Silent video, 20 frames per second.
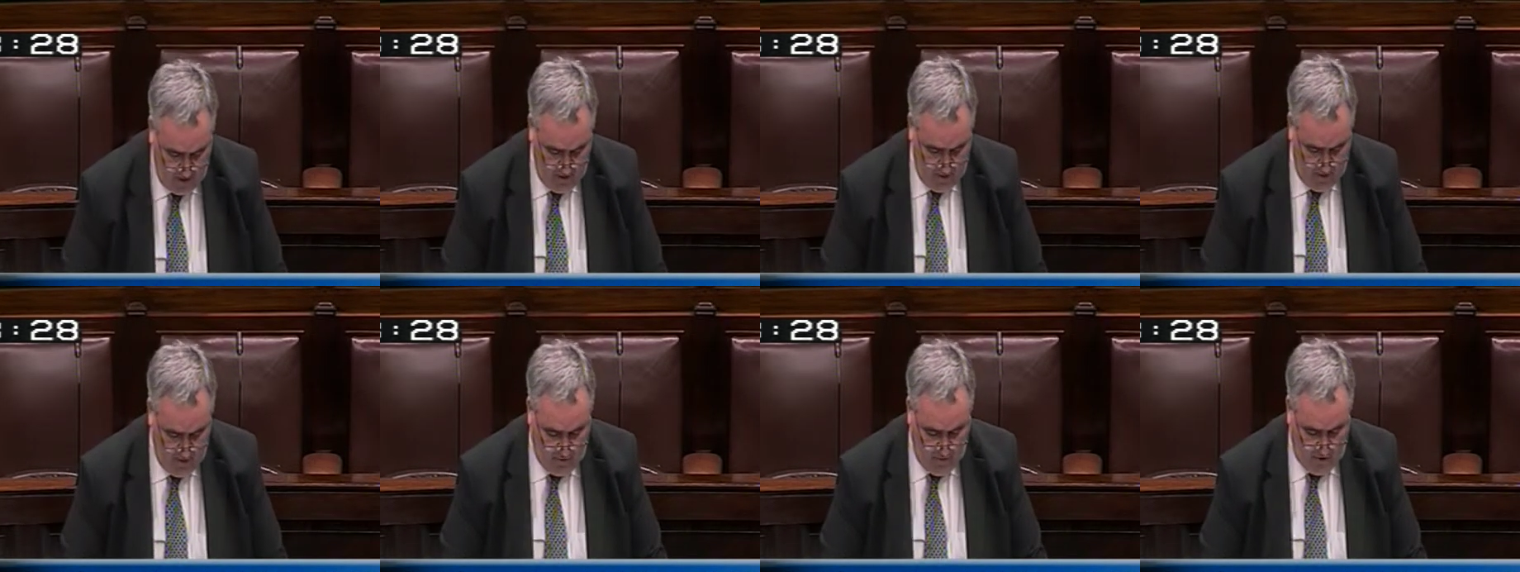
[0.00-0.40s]

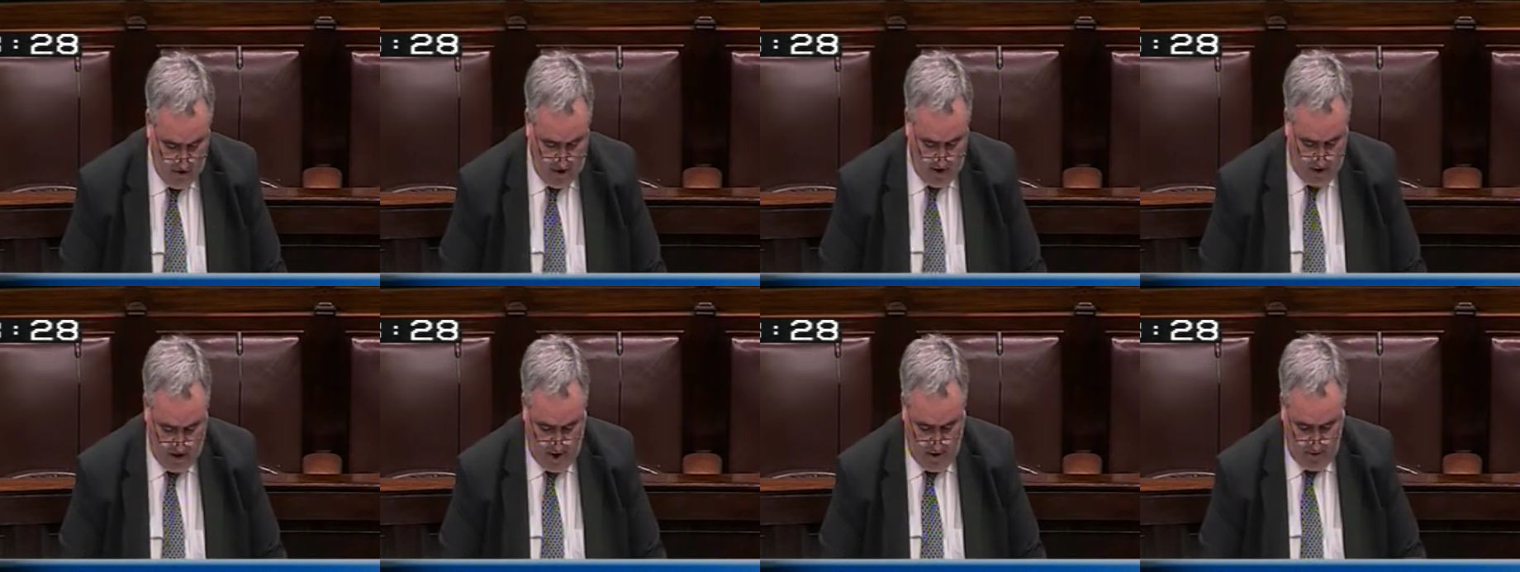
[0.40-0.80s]
We would
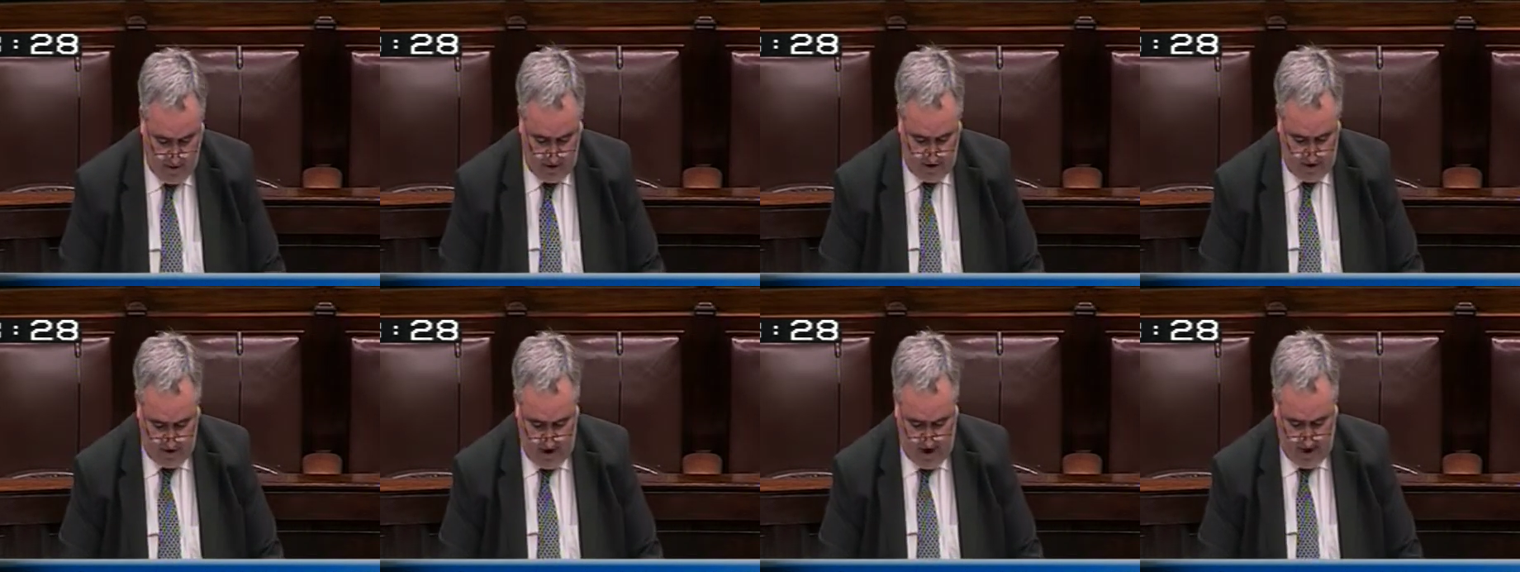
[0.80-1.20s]
not
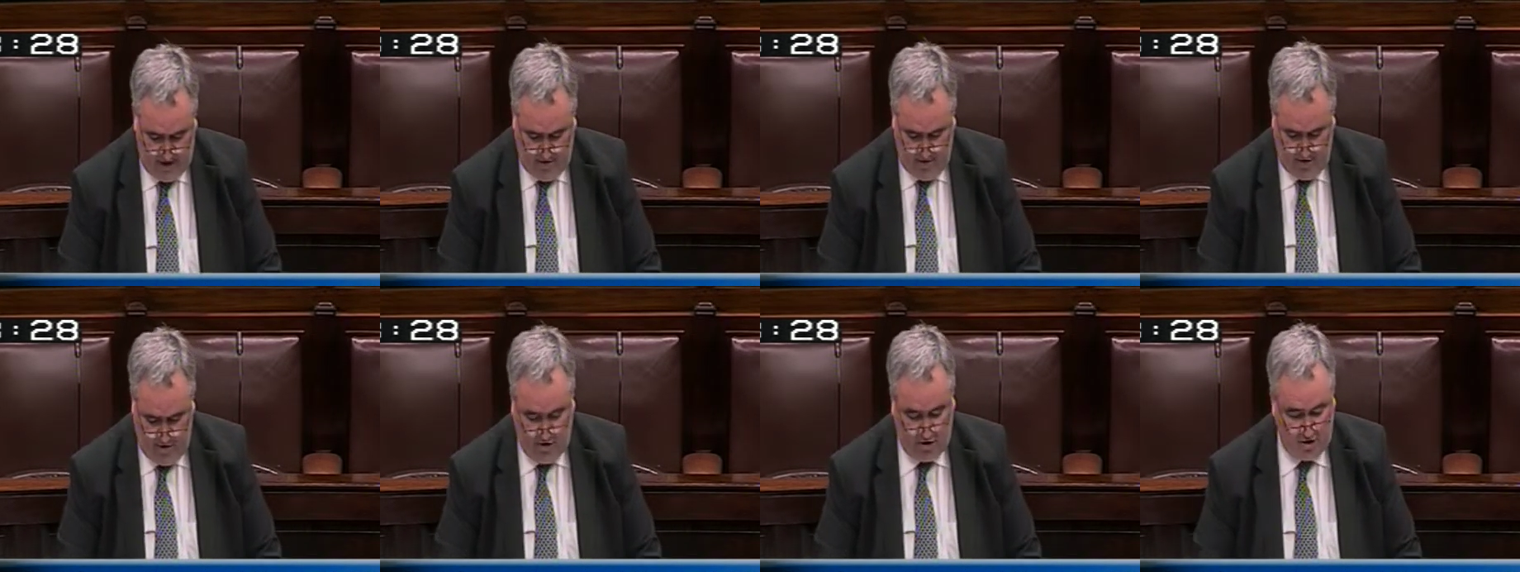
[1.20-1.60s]
countenance any
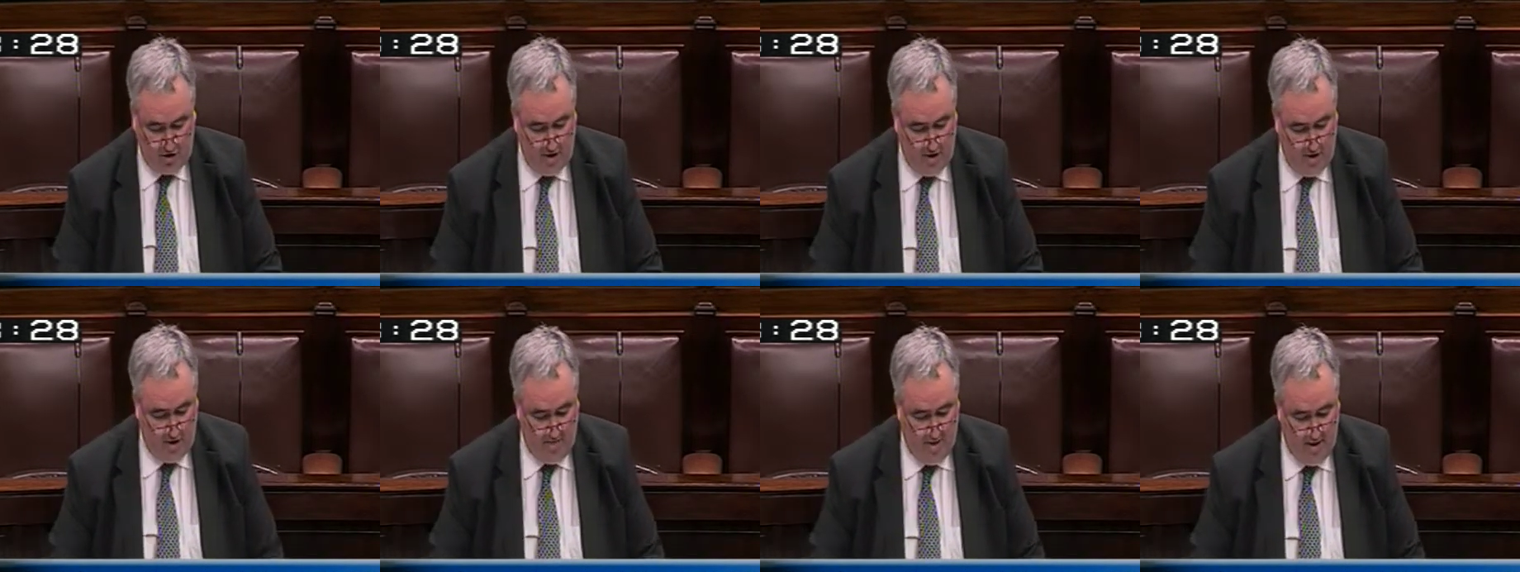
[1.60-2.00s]

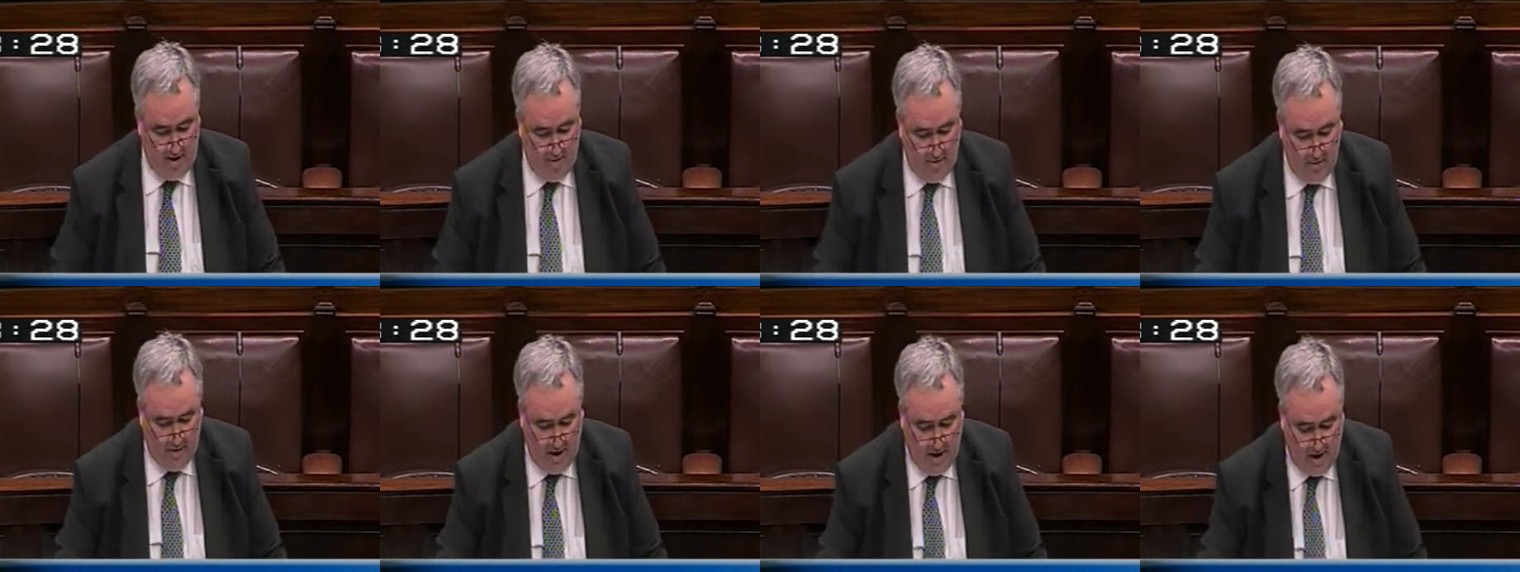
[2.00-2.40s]
reduction in the
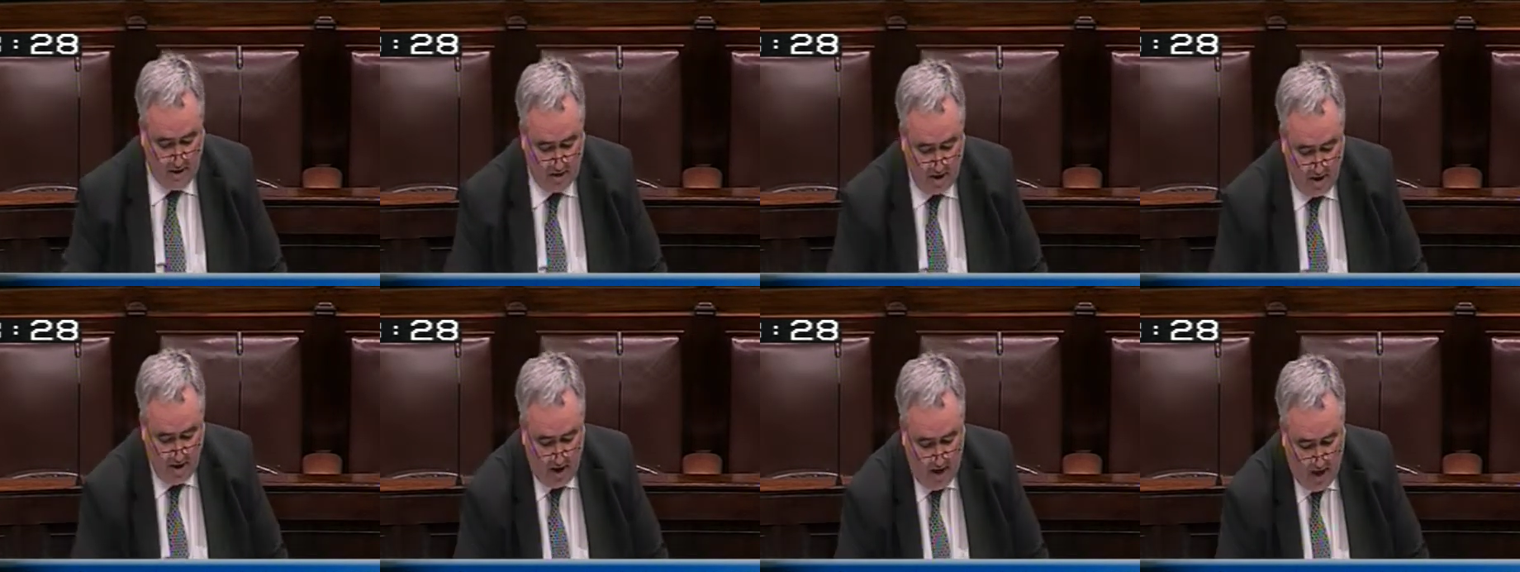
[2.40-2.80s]
minimum wage,